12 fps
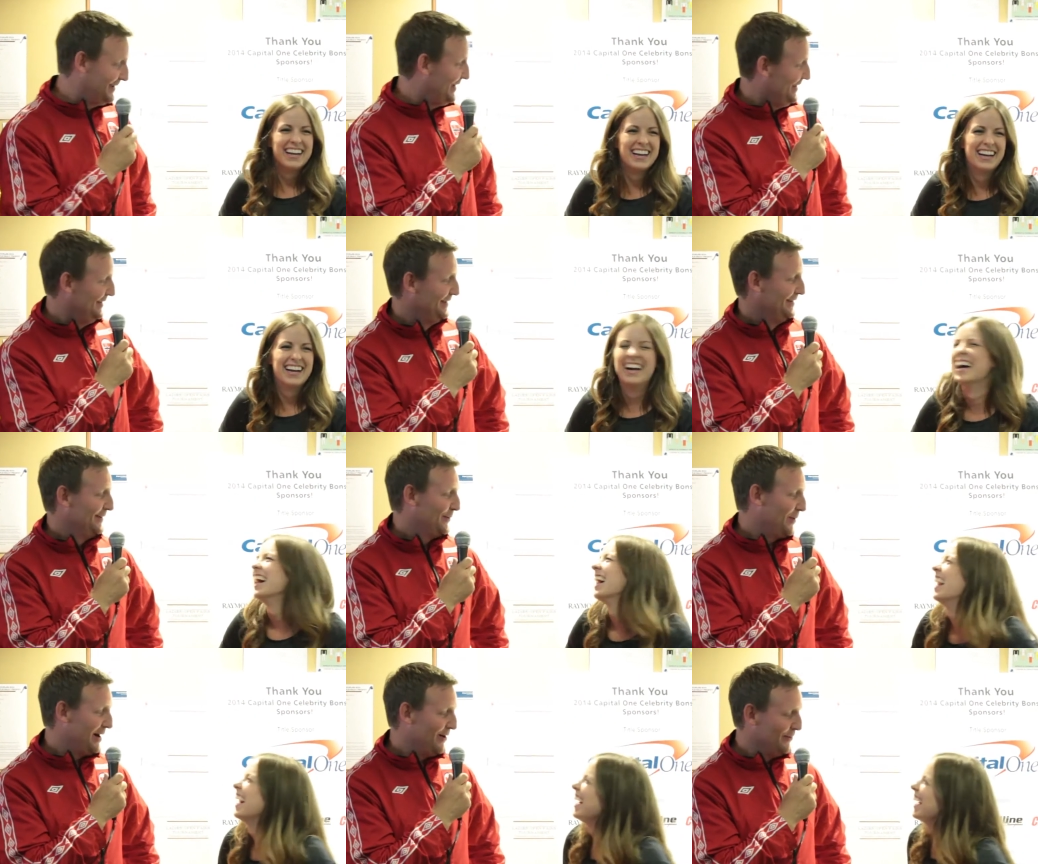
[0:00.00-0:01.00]
Speaker 1: uh,
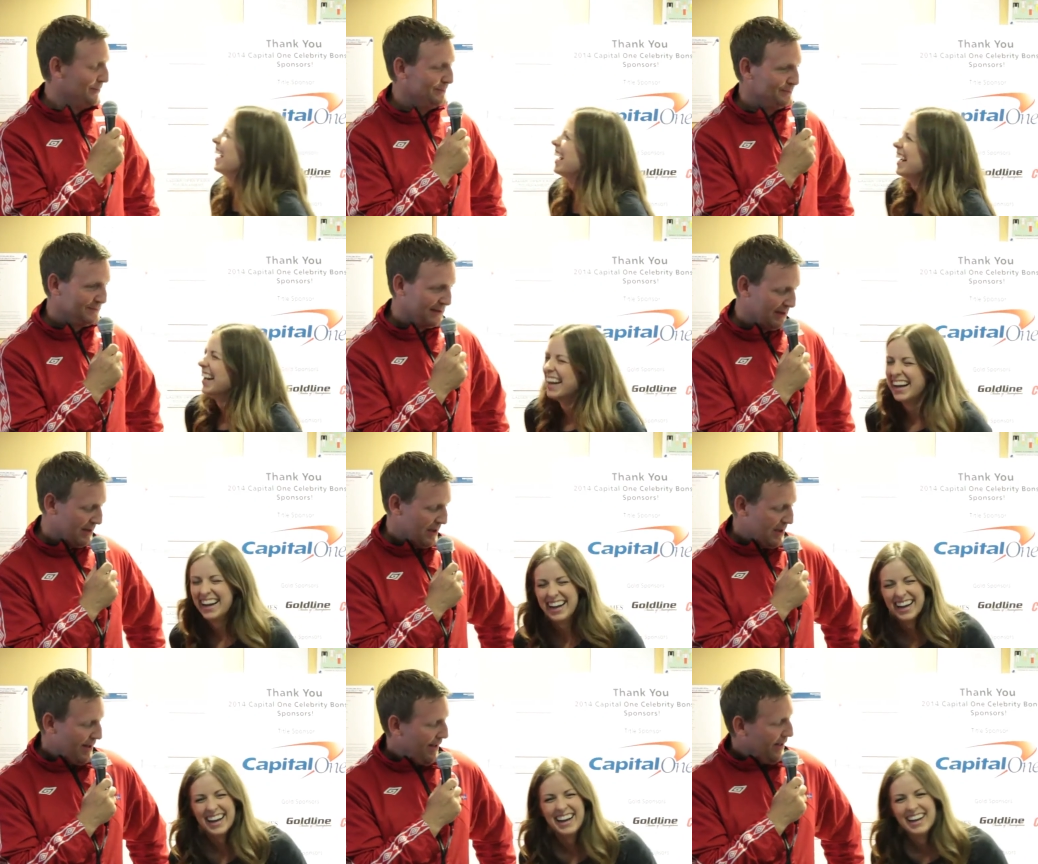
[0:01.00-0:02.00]
wow.
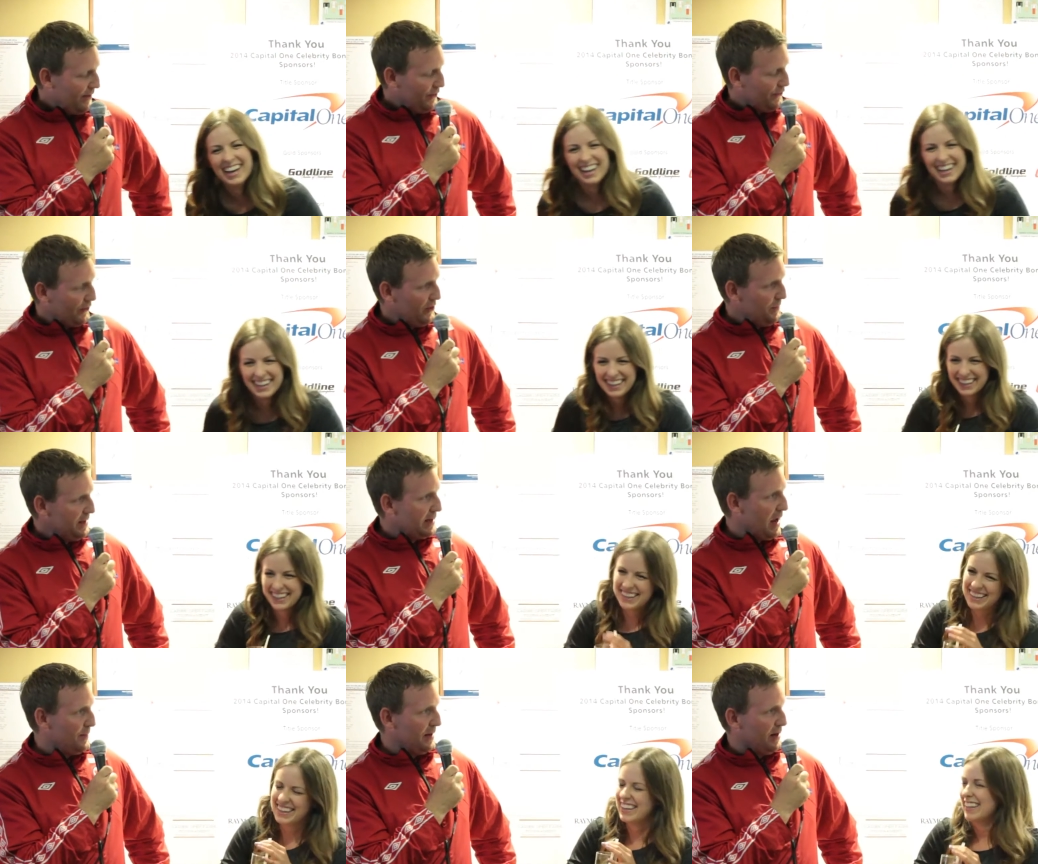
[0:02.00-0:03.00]
So you've been
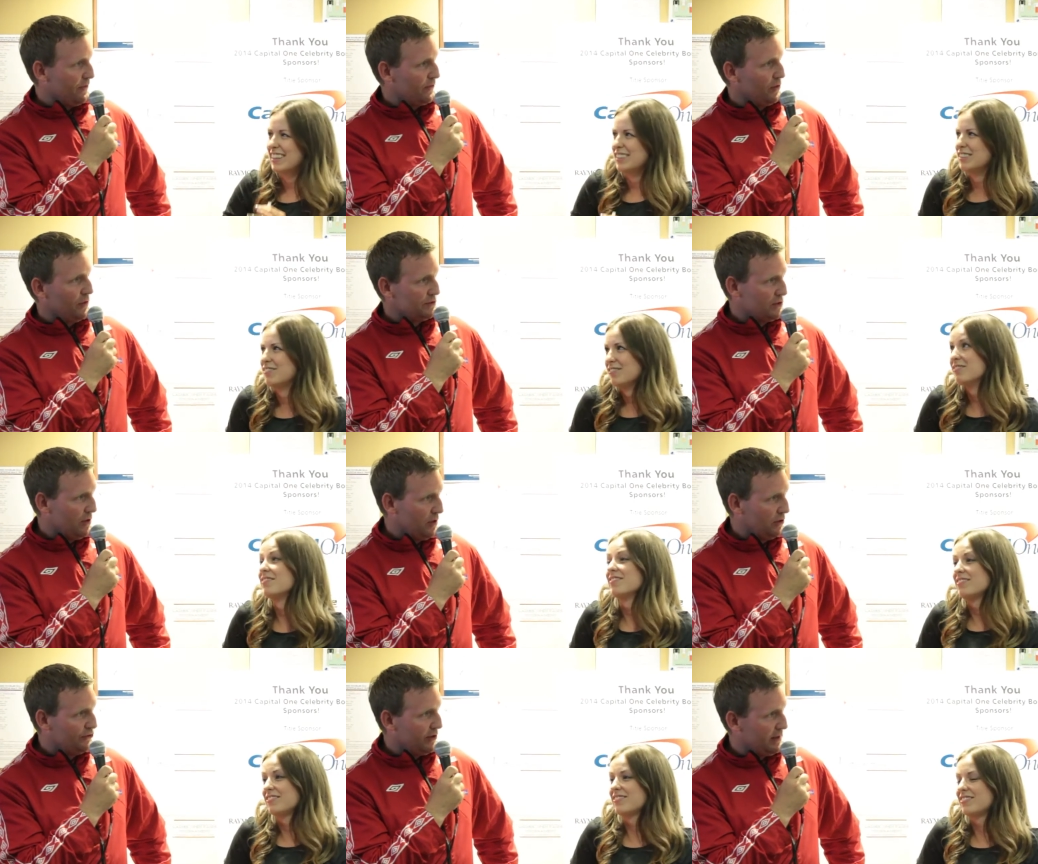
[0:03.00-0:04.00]
coming here. For those who don't
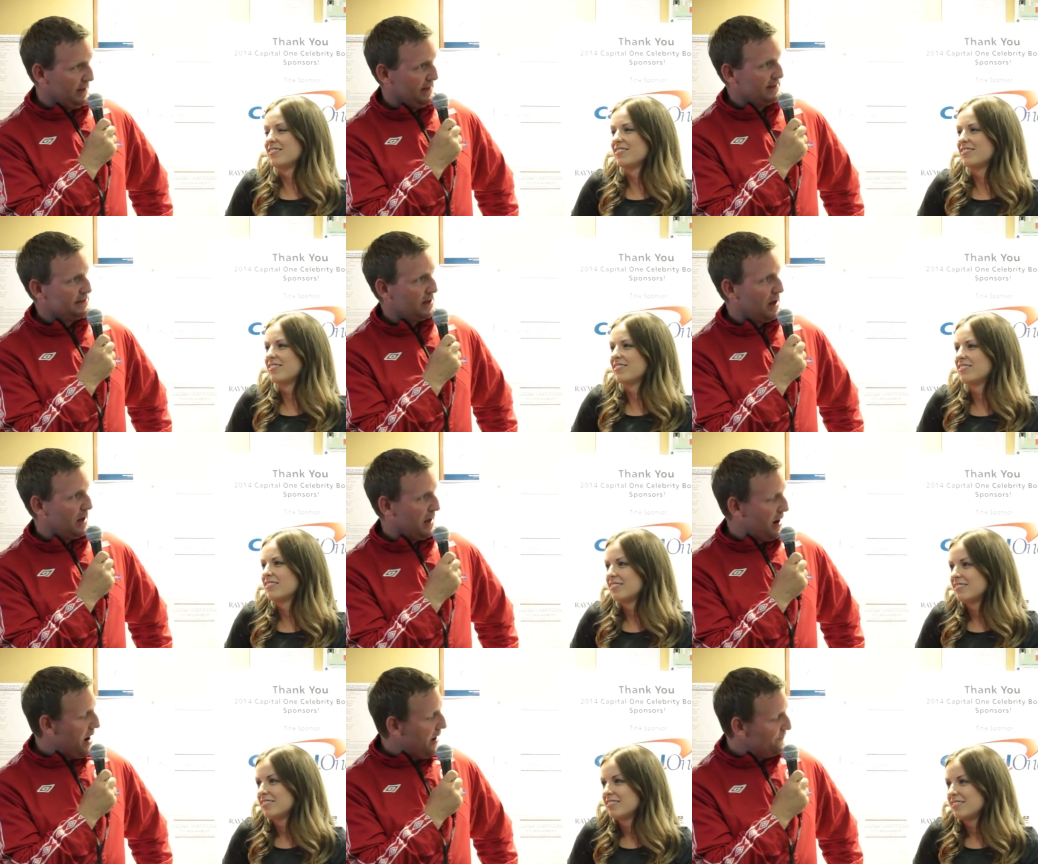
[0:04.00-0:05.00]
know, Geri-Lynn is a,
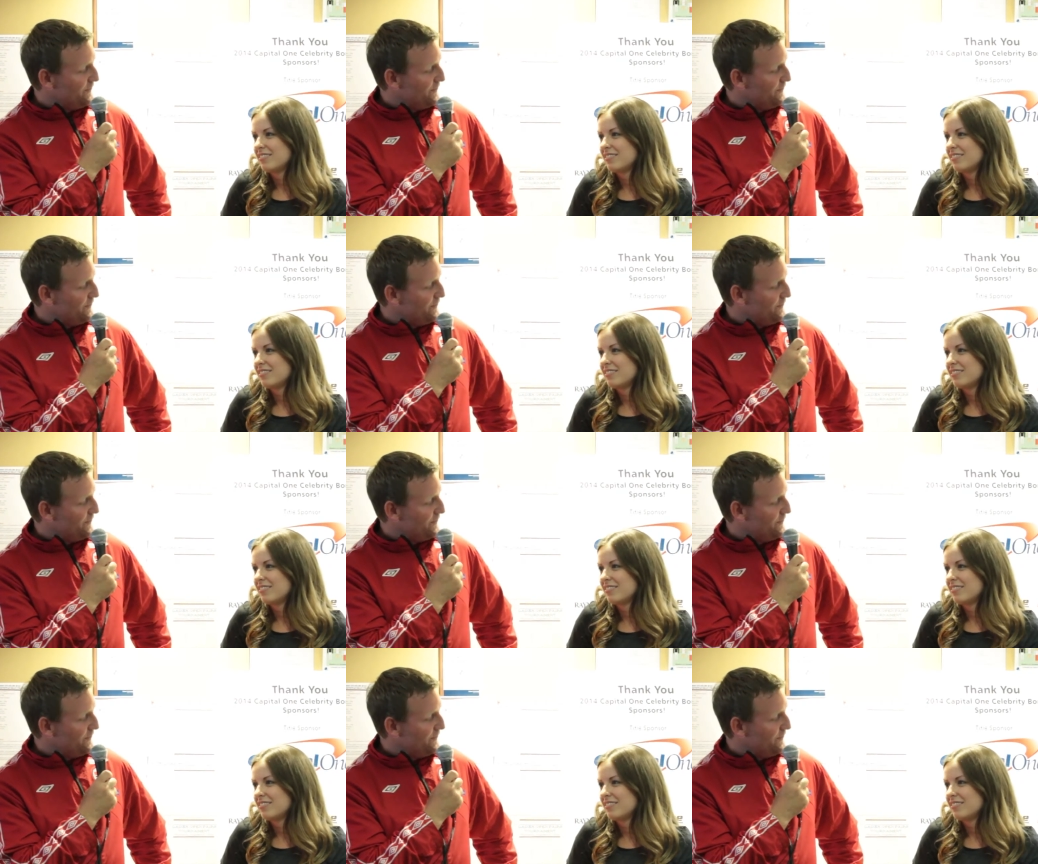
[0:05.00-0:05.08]
a